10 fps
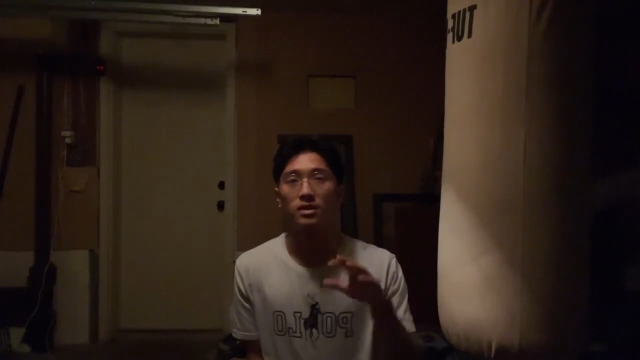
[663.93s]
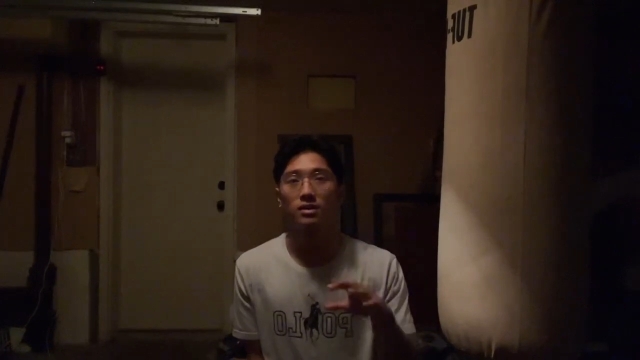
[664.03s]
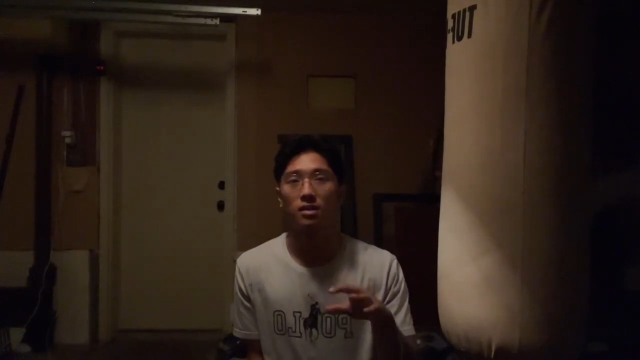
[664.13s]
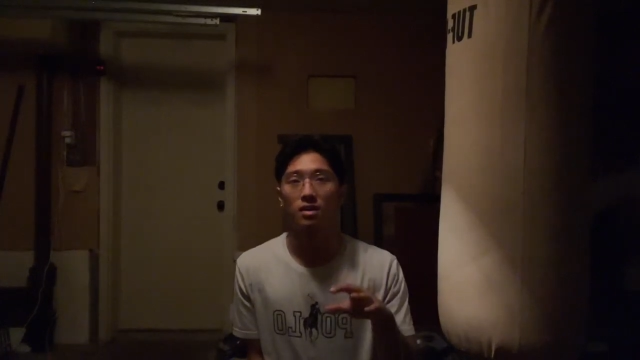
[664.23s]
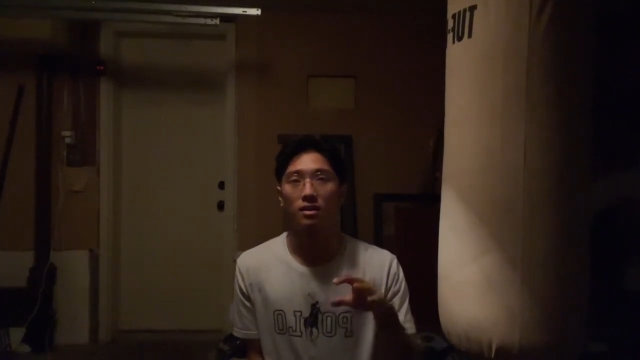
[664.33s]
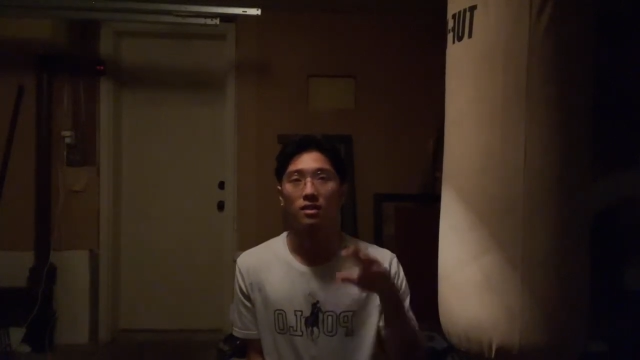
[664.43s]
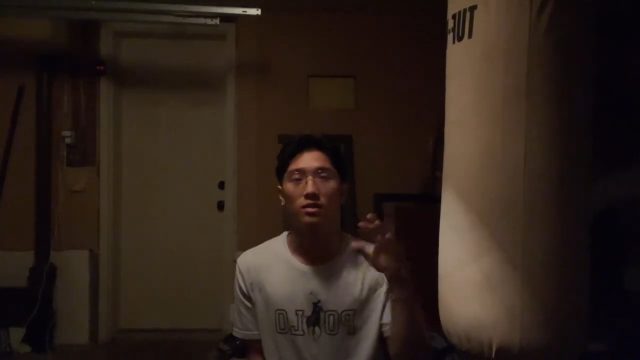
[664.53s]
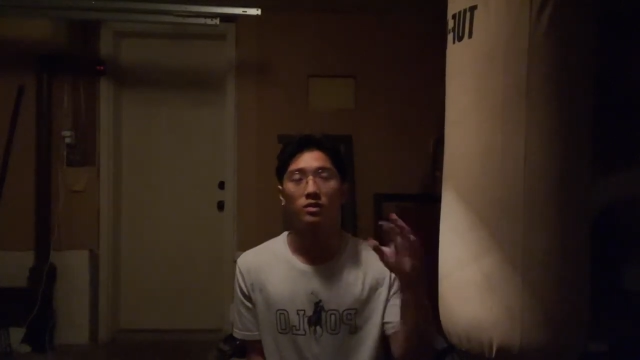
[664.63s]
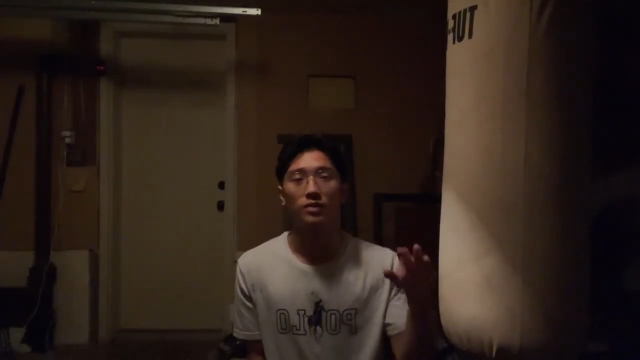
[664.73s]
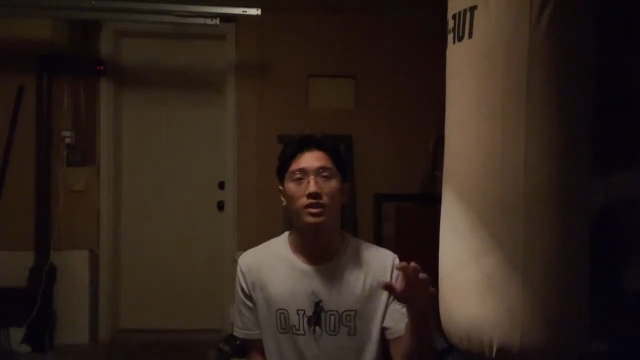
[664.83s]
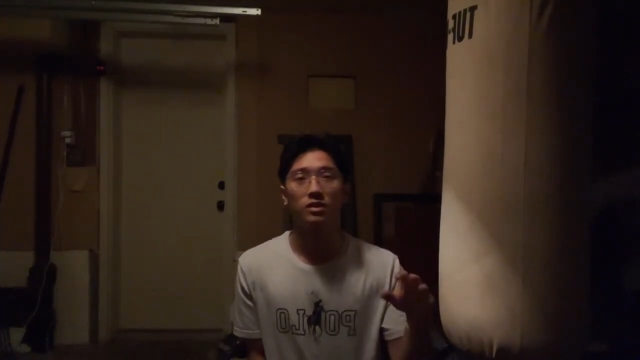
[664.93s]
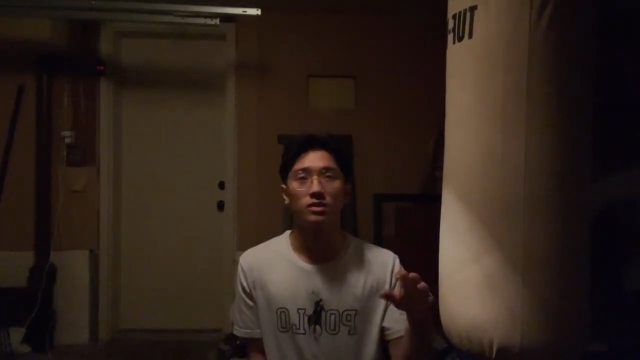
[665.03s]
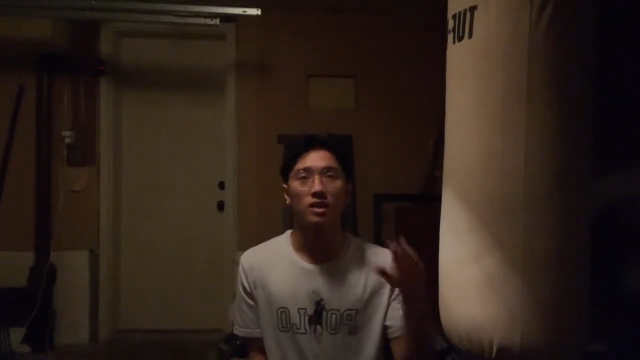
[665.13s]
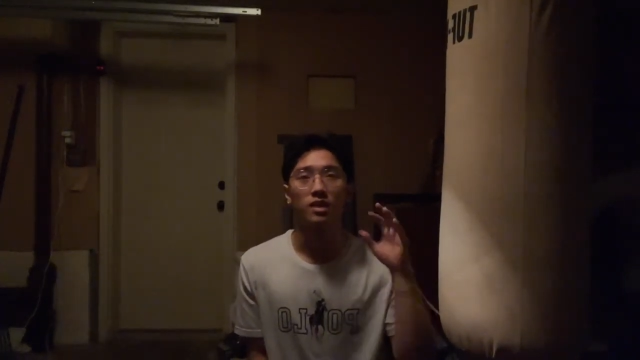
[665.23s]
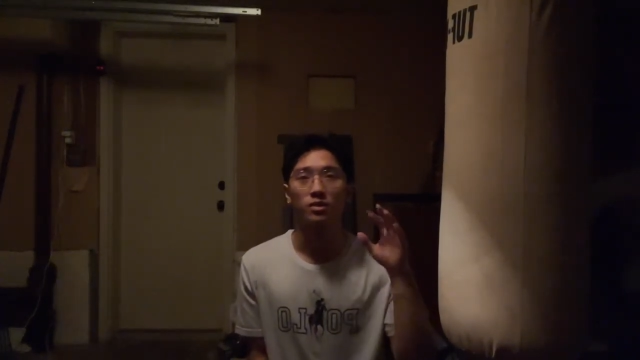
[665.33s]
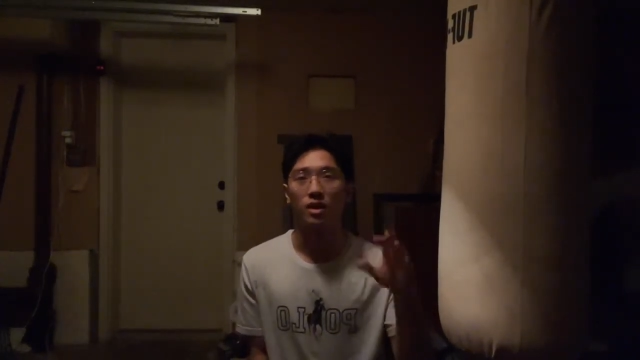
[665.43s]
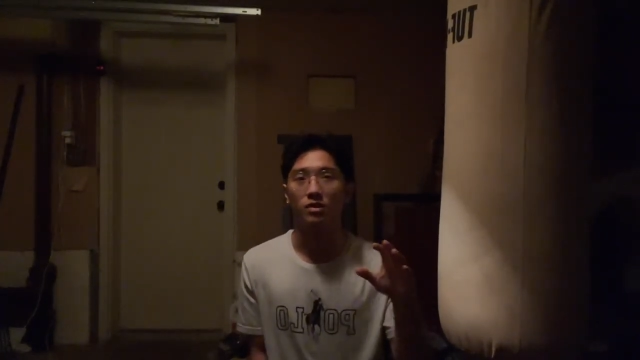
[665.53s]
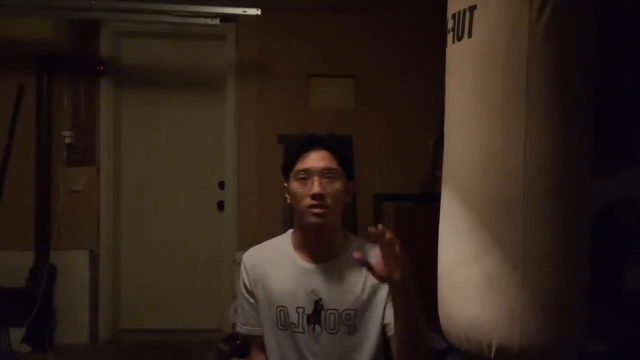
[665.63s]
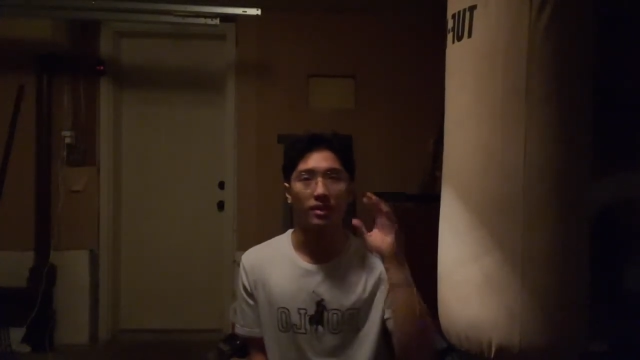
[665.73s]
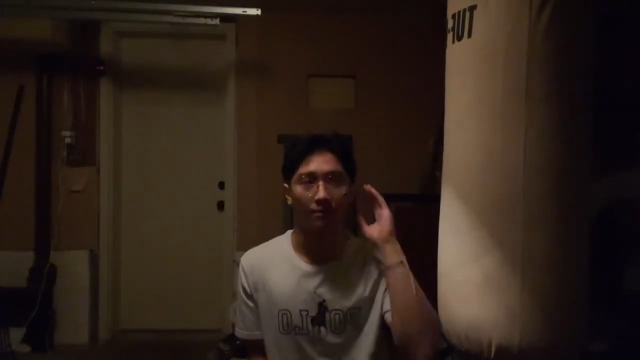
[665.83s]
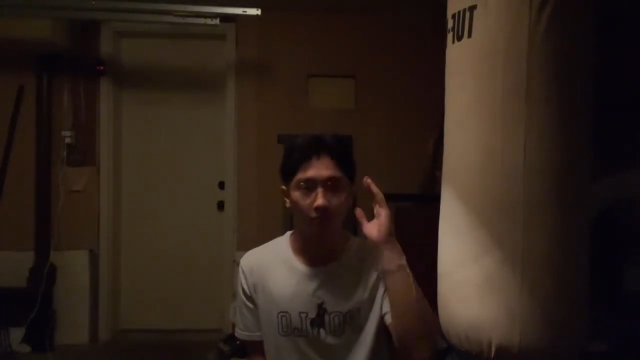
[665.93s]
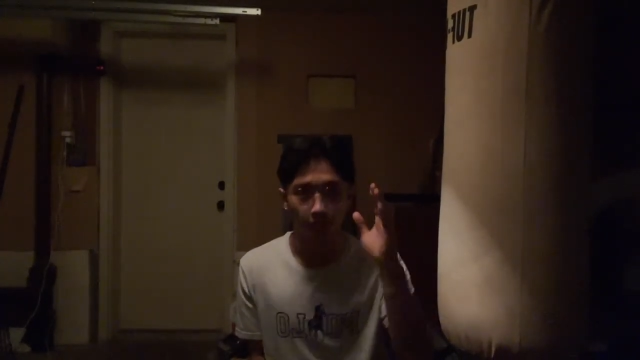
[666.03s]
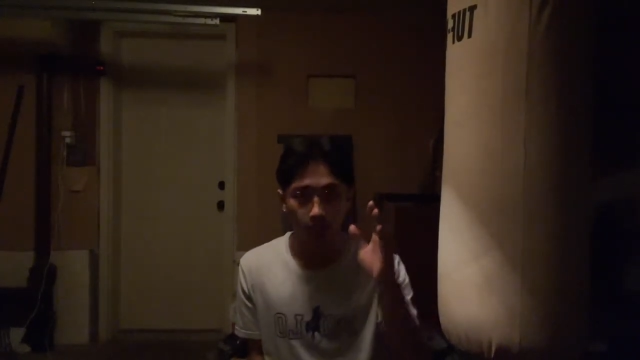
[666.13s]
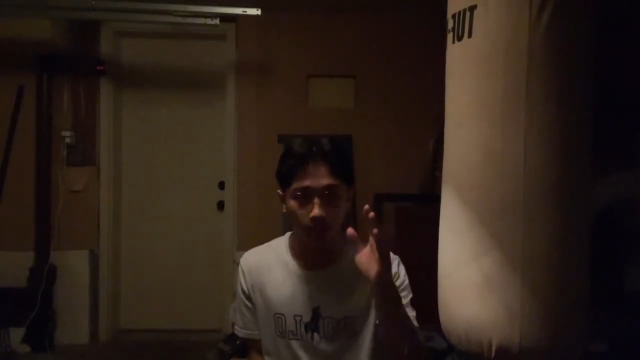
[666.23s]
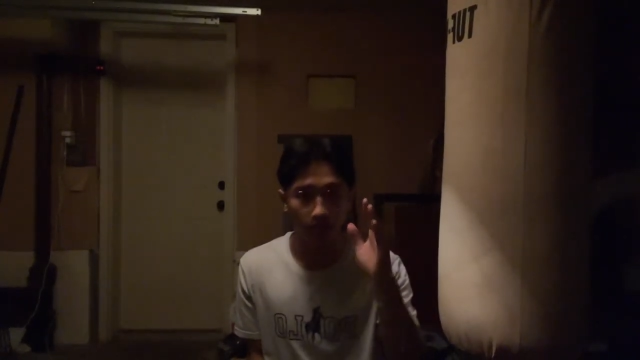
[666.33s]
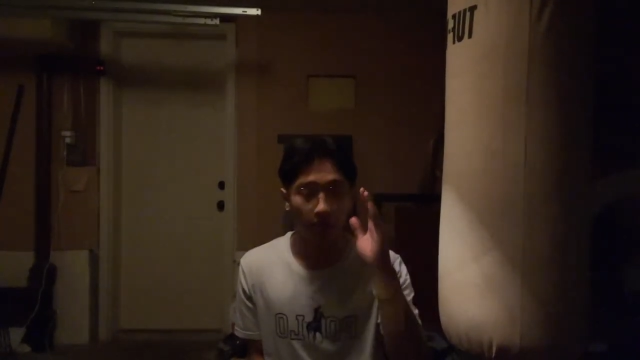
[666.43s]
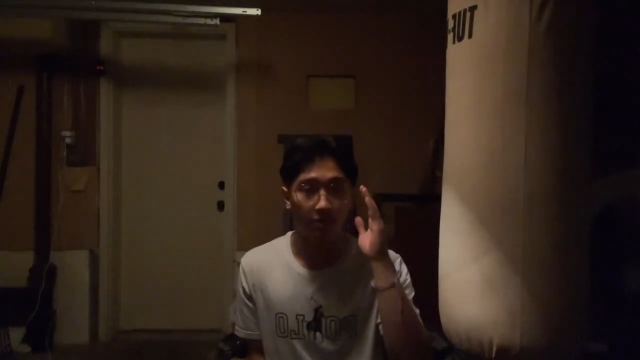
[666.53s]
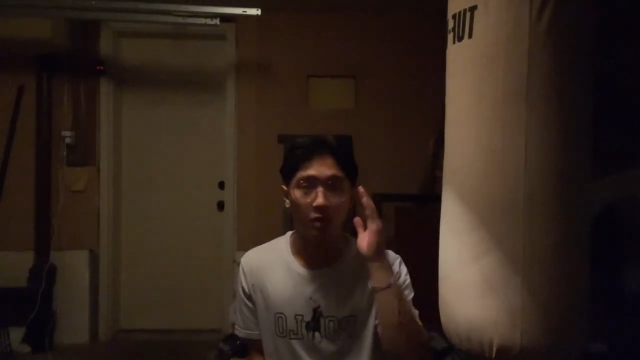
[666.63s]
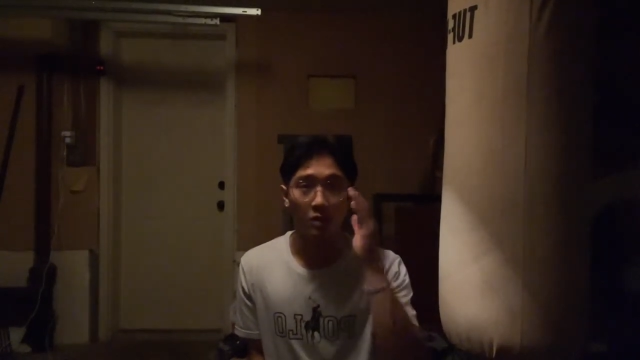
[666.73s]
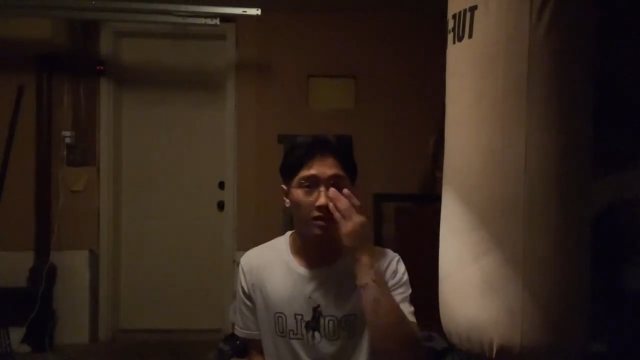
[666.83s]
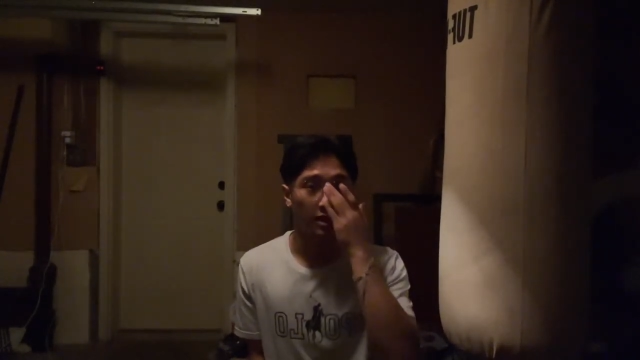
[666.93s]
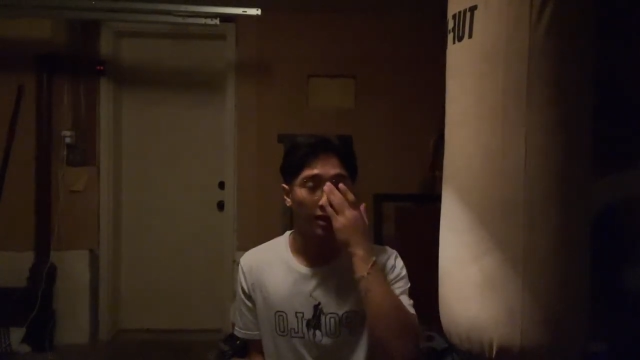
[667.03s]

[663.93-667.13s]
TikTok and those videos, that's when I was like focused in.